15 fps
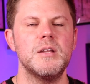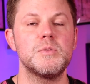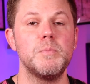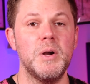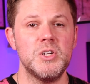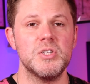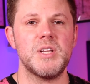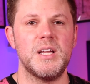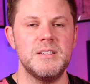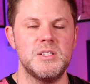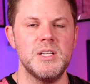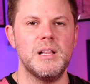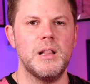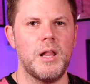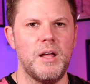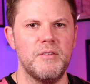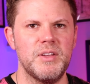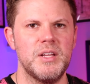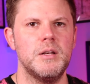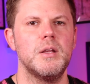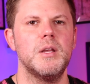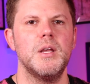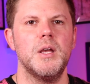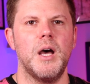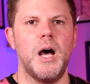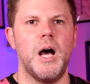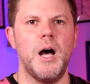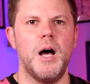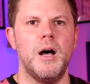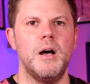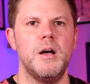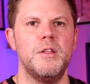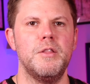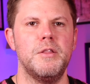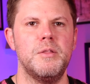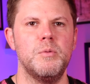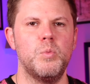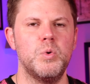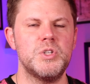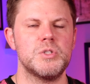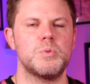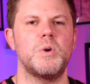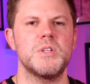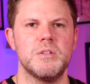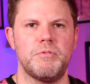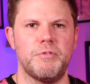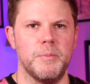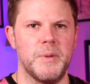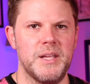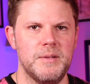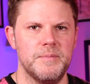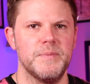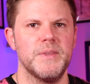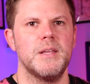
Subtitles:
as much as I did love it, which just wasn't for me.